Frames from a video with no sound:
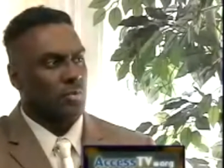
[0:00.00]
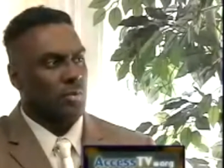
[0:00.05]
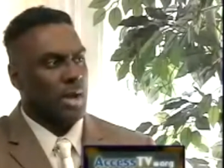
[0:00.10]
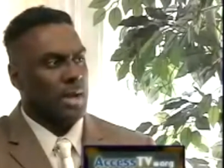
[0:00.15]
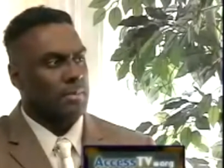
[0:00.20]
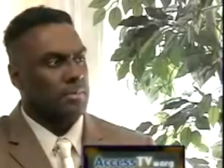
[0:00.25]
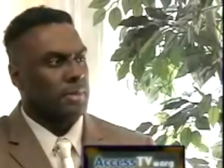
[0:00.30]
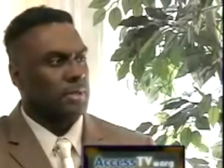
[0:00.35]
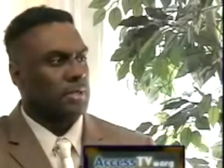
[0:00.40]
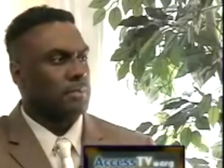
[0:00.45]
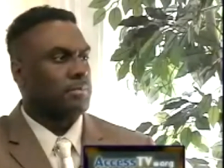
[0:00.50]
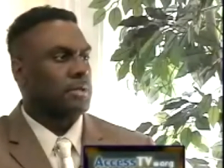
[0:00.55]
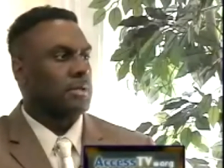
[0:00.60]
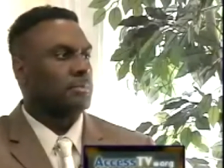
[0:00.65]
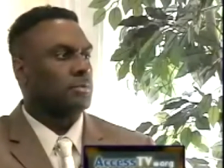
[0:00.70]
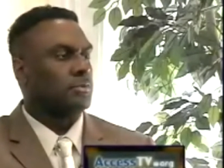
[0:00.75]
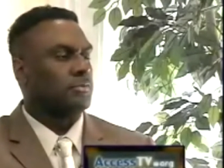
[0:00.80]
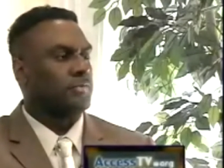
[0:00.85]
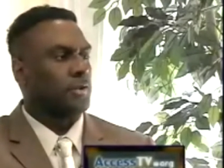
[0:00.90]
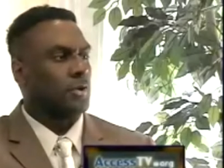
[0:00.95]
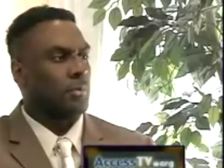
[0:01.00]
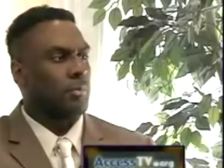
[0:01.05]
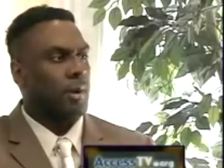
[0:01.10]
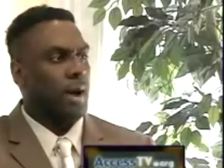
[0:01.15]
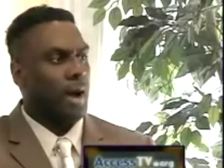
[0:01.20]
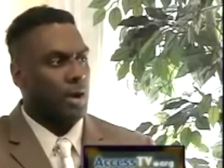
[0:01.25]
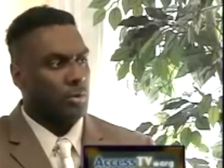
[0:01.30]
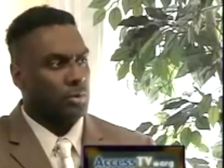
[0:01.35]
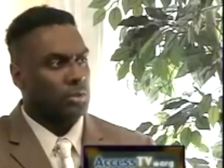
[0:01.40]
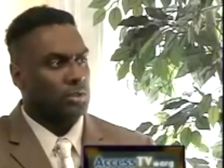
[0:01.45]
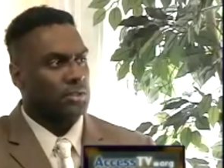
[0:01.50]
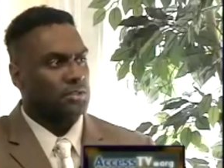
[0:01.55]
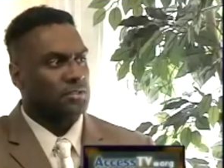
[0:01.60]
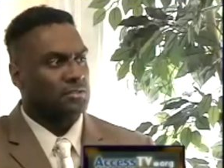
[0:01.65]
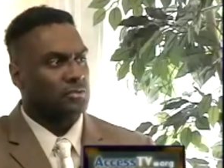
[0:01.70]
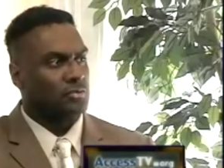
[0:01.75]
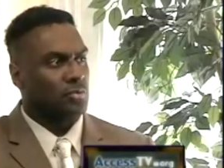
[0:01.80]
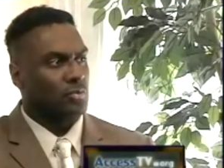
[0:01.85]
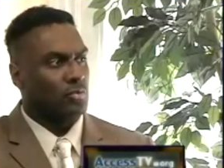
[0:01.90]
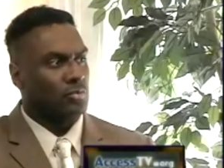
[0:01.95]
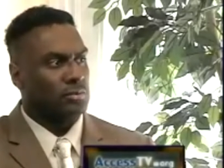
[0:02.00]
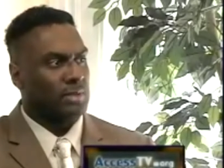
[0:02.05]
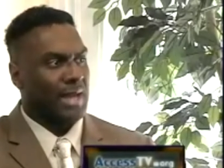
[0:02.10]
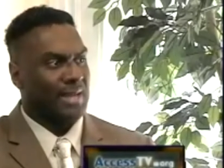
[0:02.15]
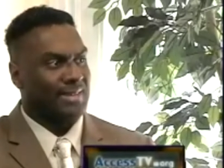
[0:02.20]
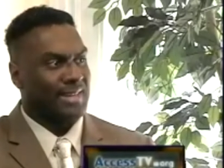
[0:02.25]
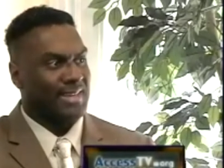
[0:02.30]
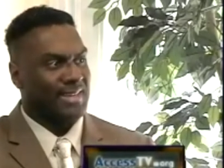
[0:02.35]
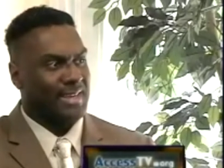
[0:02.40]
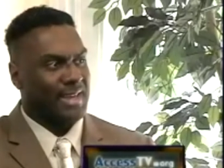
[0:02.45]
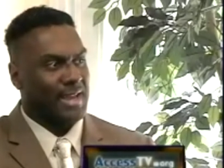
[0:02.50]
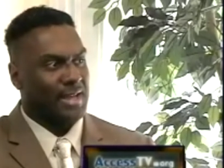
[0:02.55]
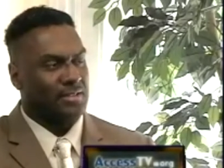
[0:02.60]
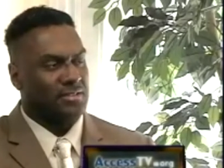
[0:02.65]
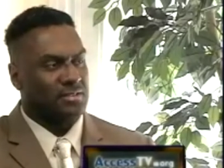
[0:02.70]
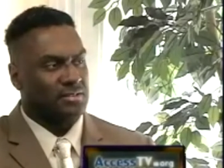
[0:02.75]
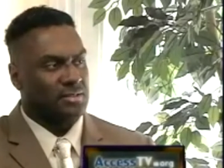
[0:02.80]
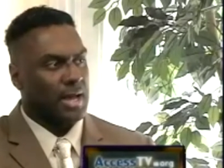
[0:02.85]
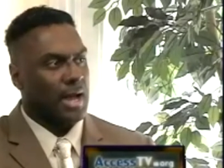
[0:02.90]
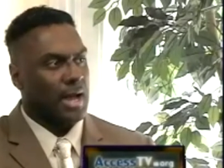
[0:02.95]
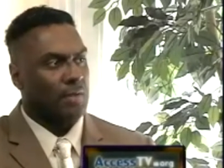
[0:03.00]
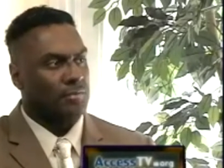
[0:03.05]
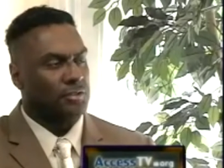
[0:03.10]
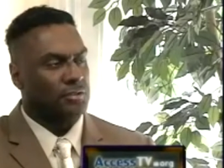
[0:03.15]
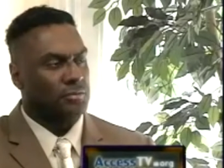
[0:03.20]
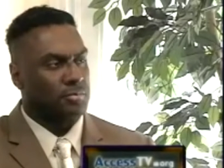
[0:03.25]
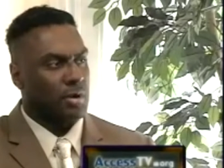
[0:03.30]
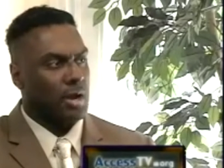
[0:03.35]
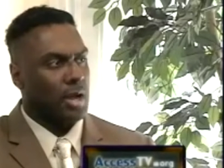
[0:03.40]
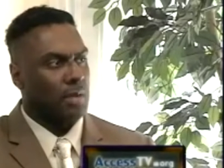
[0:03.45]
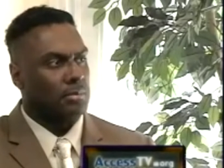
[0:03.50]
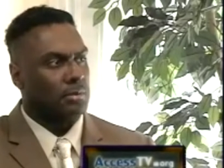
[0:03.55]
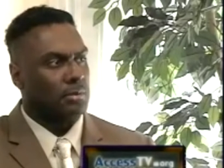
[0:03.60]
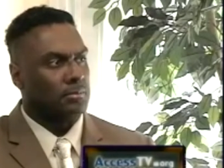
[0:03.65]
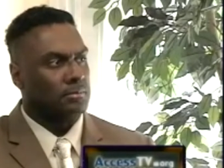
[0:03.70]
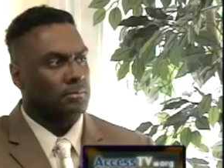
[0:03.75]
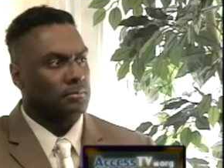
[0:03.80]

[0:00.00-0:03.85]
why many people feel powerless that they can't solve this problem.